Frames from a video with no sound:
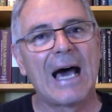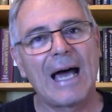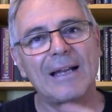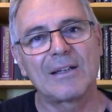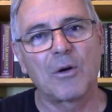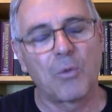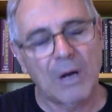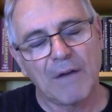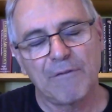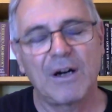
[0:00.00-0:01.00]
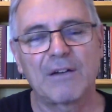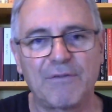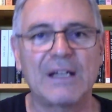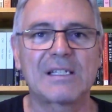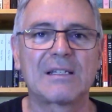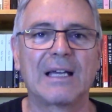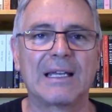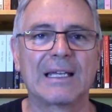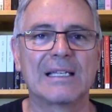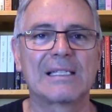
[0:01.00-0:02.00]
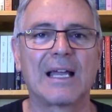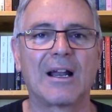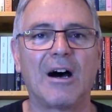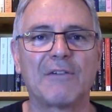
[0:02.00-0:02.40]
And what I find fascinating is that